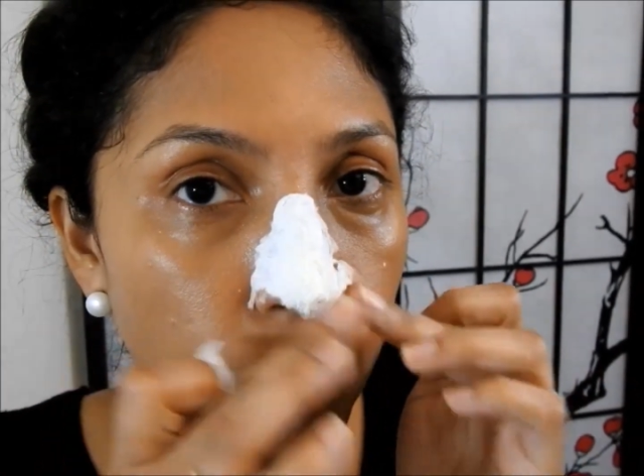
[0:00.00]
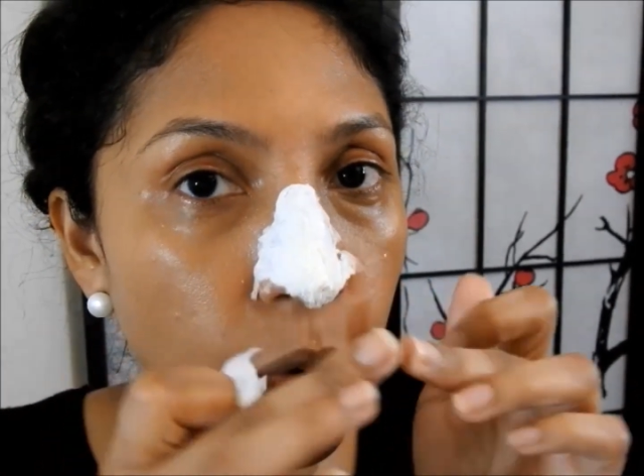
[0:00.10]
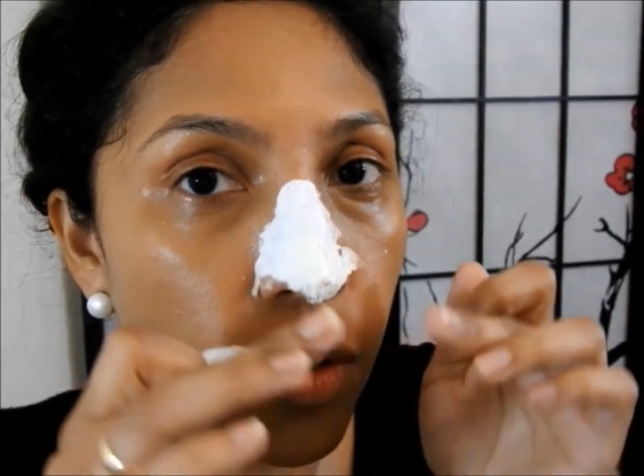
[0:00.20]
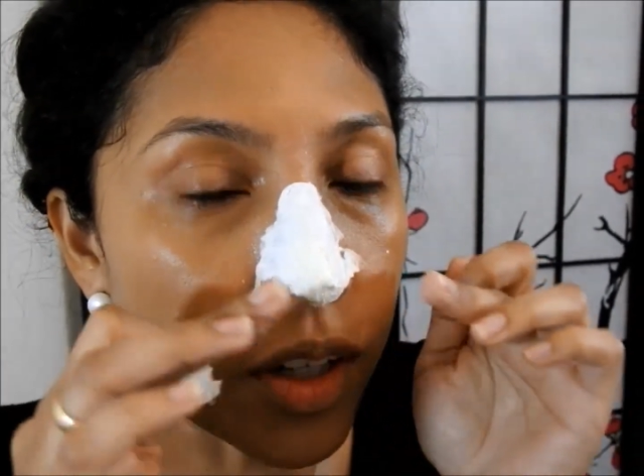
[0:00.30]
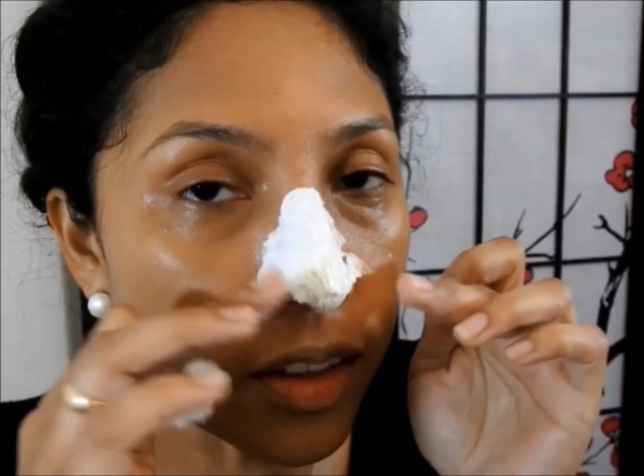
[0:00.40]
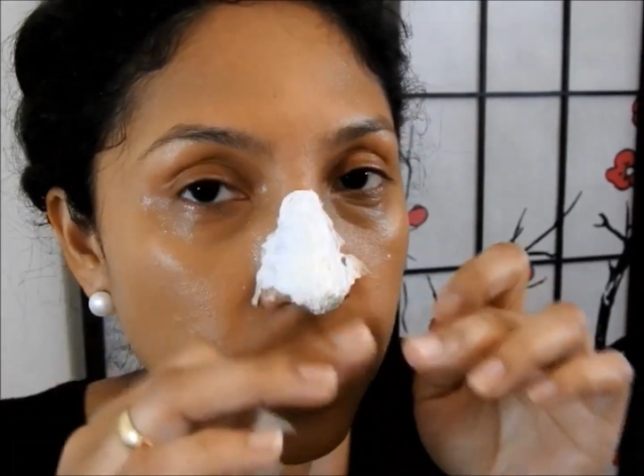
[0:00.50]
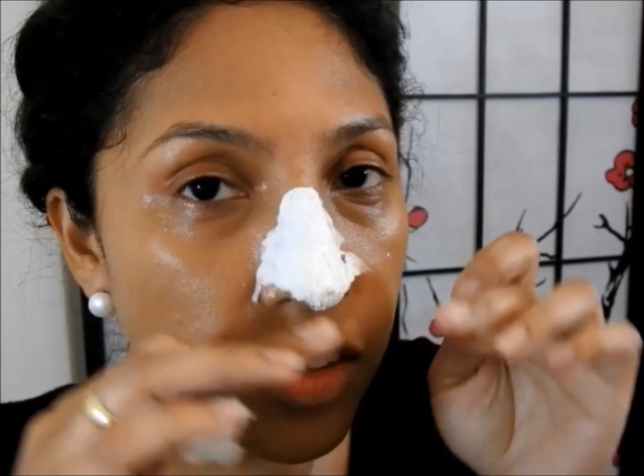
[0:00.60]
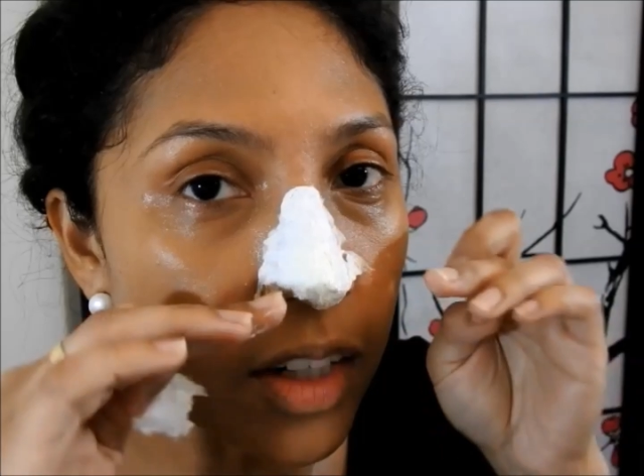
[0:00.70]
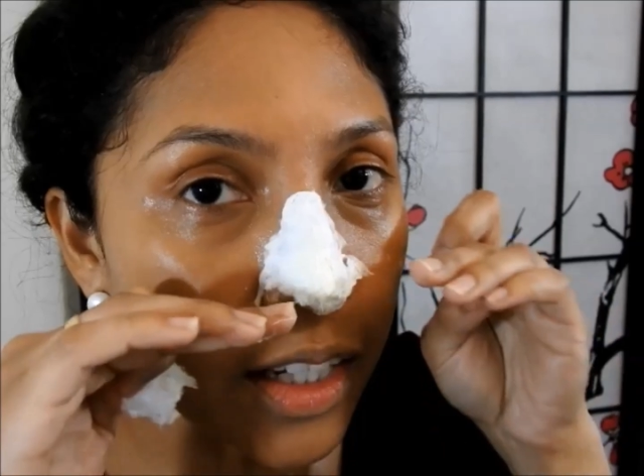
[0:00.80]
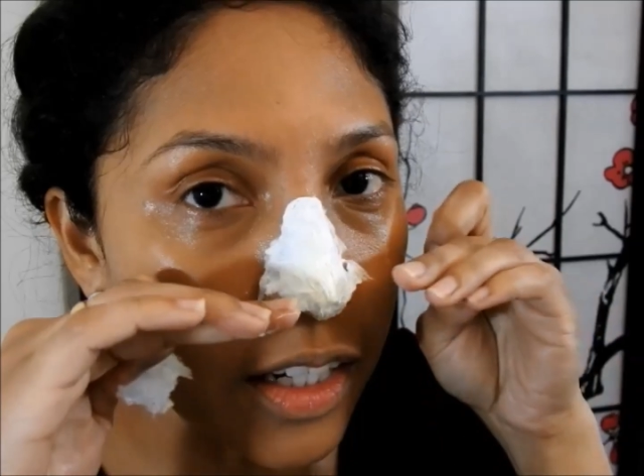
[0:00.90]
point,
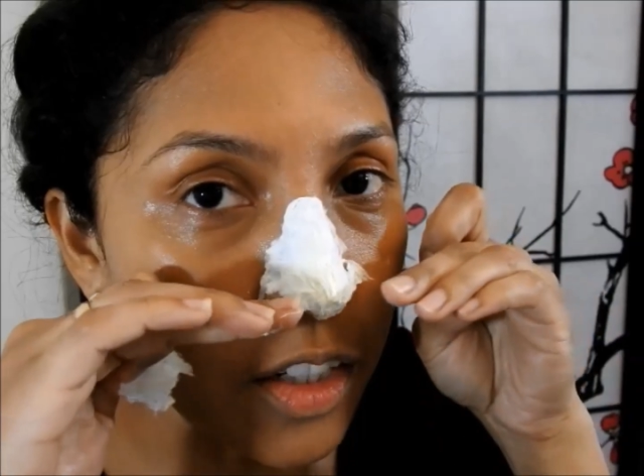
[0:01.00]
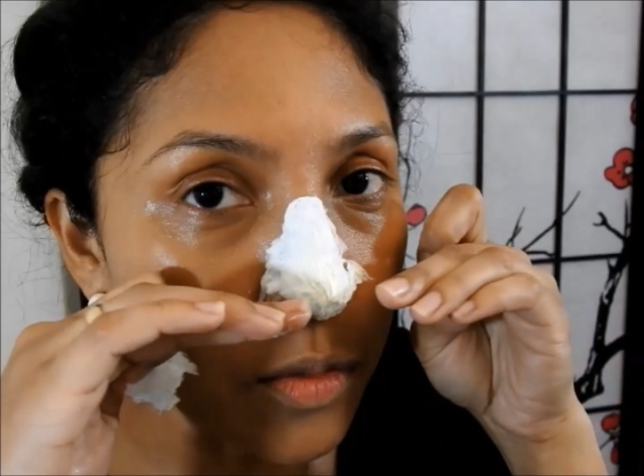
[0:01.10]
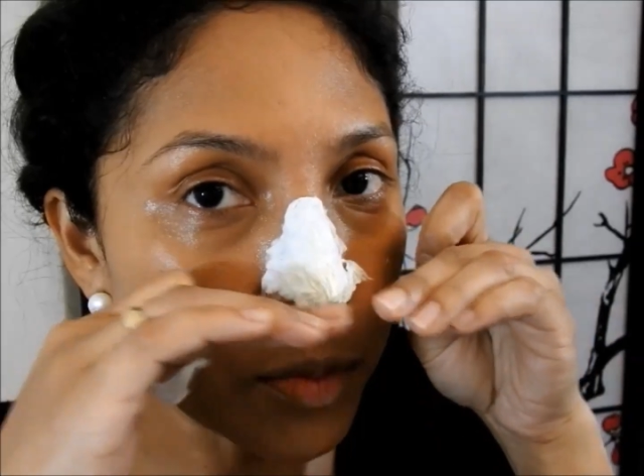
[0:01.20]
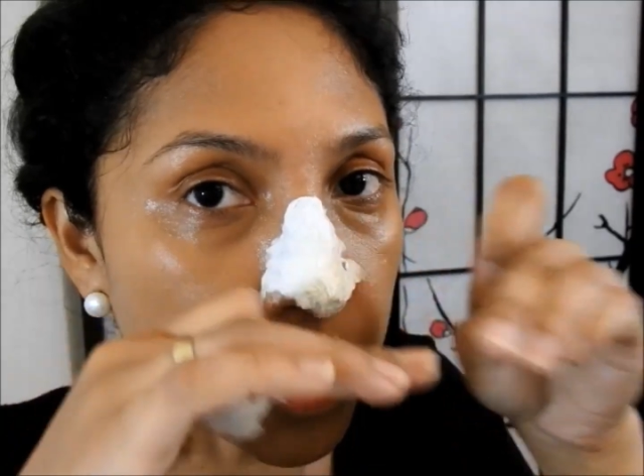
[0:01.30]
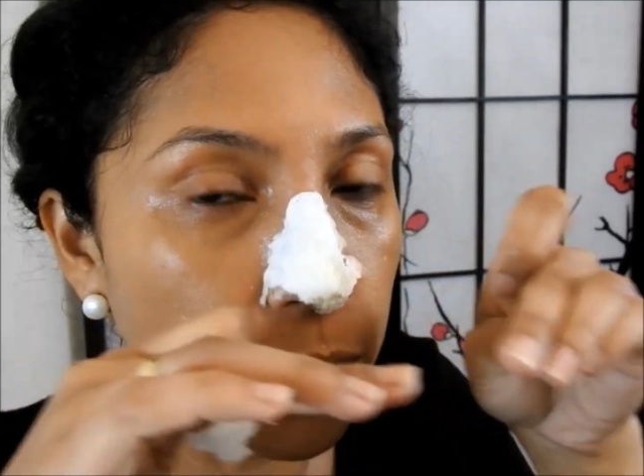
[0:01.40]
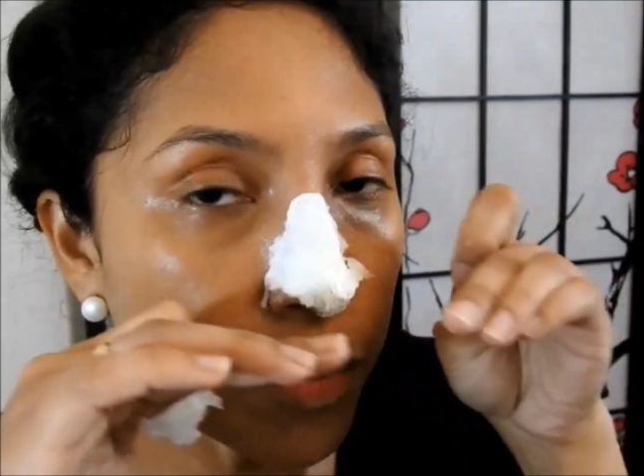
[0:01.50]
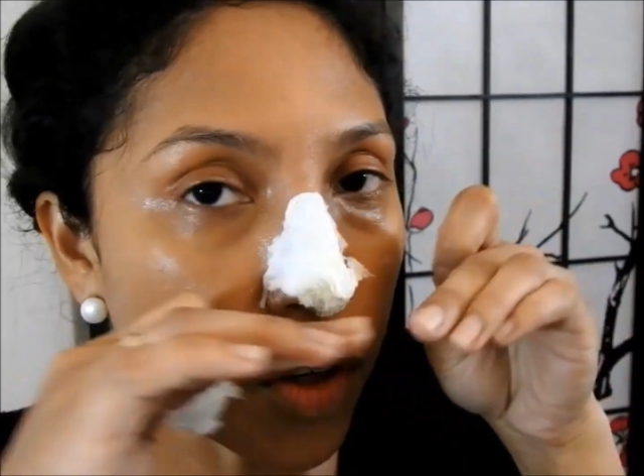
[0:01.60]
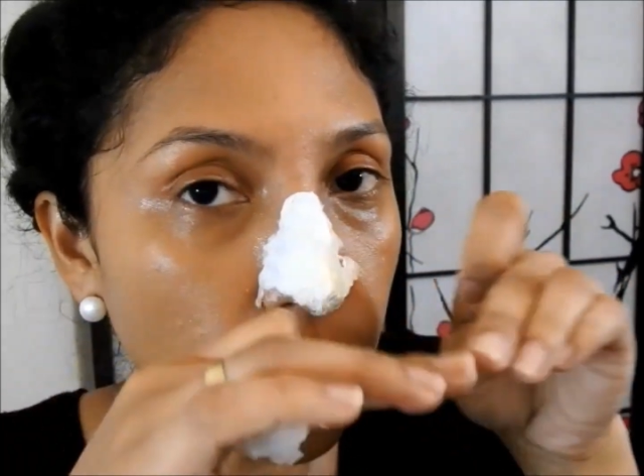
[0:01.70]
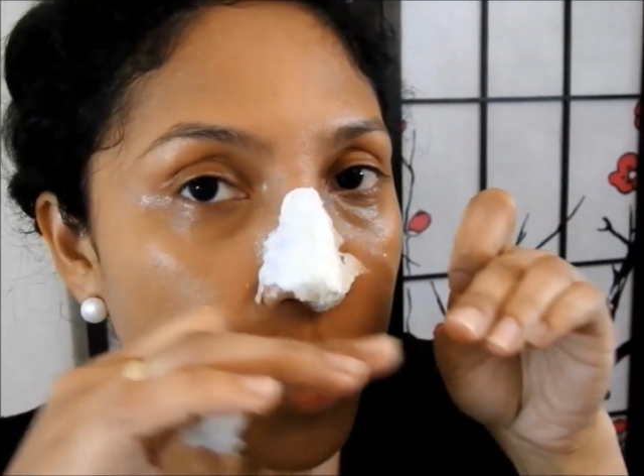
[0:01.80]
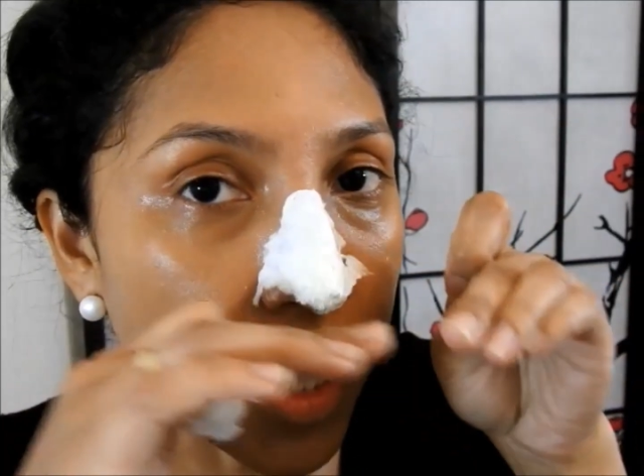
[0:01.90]
like a little tip
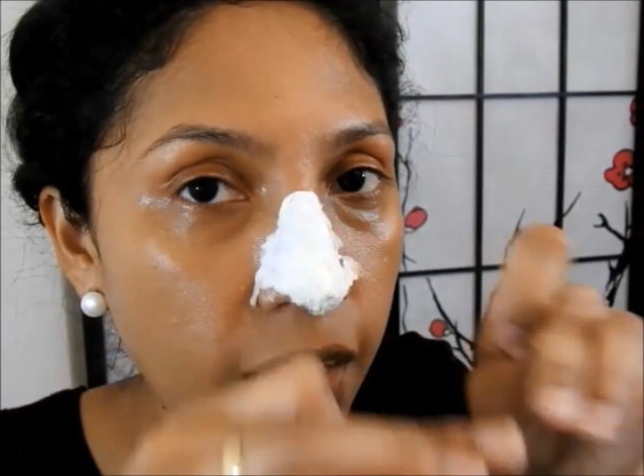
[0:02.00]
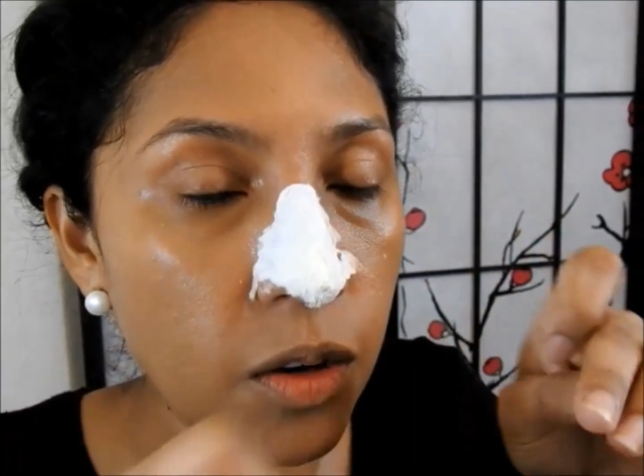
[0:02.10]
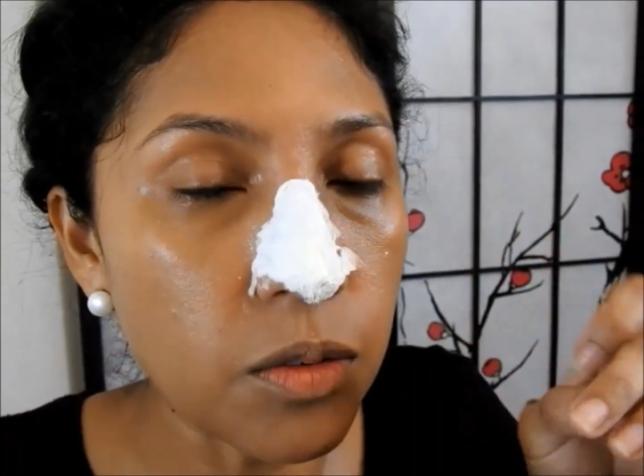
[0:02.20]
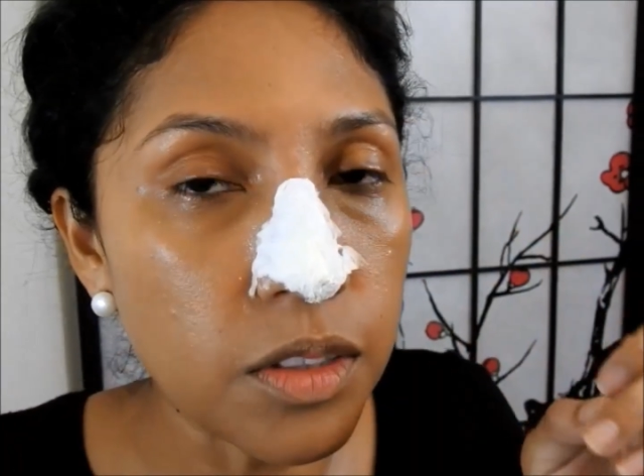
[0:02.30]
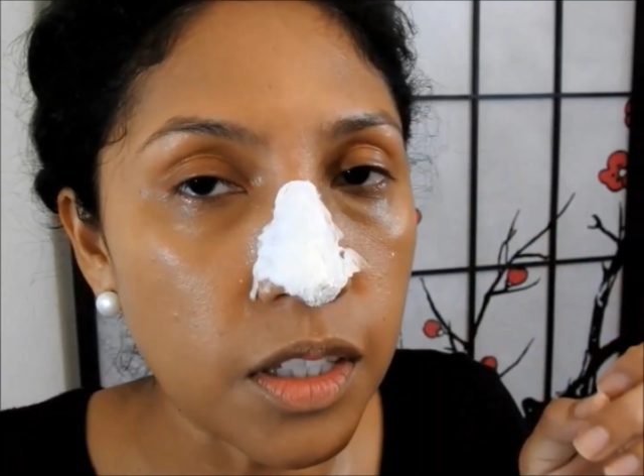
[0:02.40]
coming out.